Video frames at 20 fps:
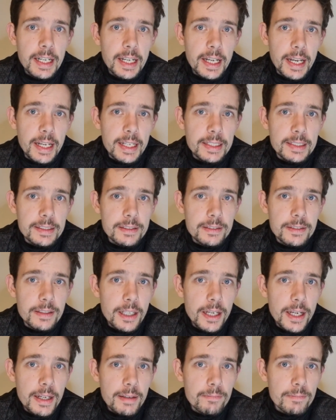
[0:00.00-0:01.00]
and
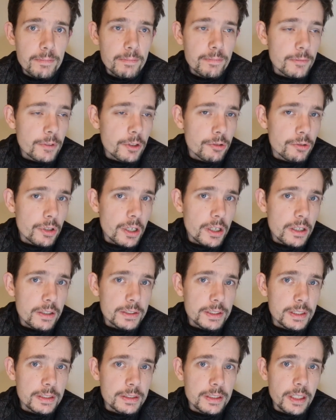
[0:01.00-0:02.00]
that
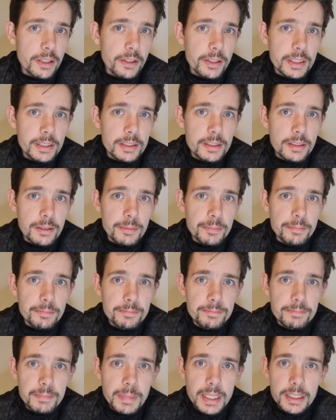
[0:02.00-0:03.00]
grass is going to
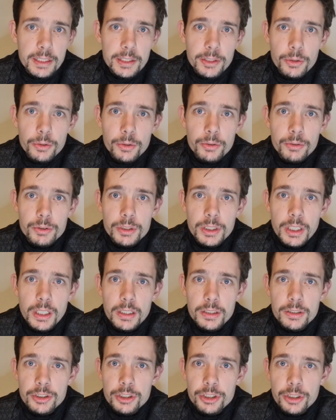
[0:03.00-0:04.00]
make your
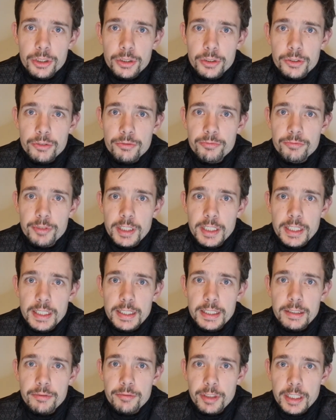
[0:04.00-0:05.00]
turn shoes
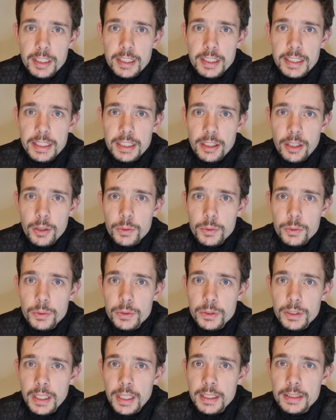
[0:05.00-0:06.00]
really, really
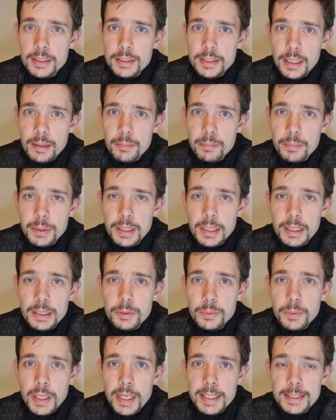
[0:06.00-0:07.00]
cold and damp
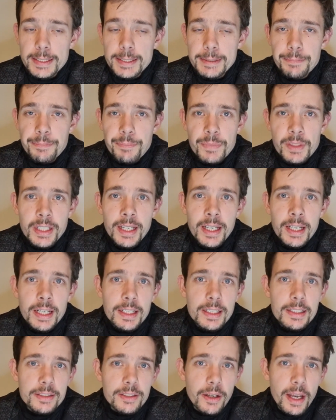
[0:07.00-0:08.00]
and wet.
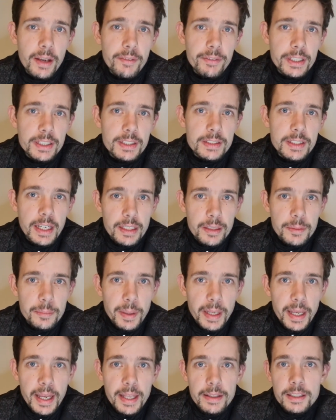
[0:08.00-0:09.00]
So having a second
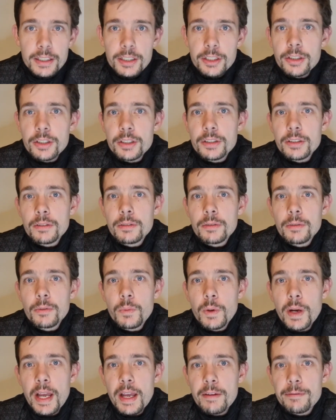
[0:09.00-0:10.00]
pair that you can
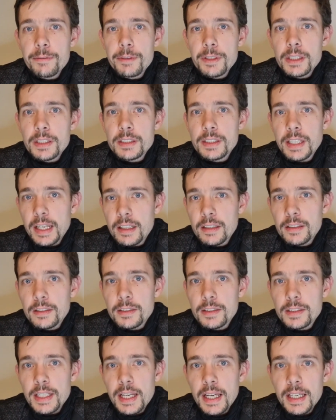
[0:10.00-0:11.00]
wear for the
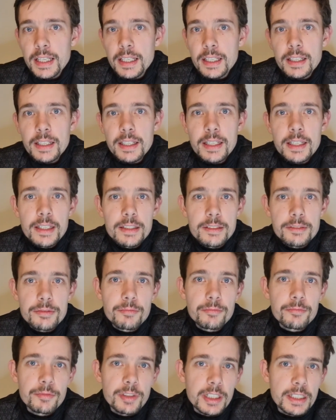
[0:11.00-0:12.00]
second day is
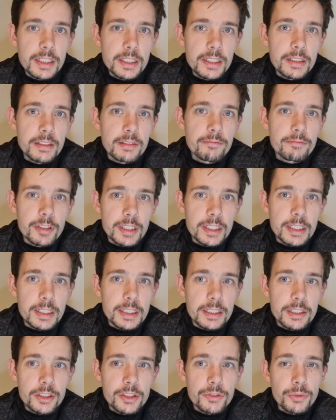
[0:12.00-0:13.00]
really,
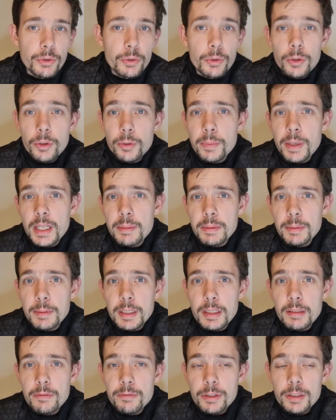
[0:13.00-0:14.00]
really useful. Or maybe
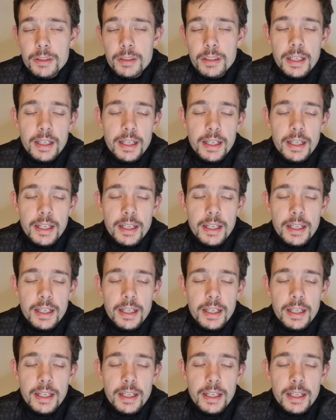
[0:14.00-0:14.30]
even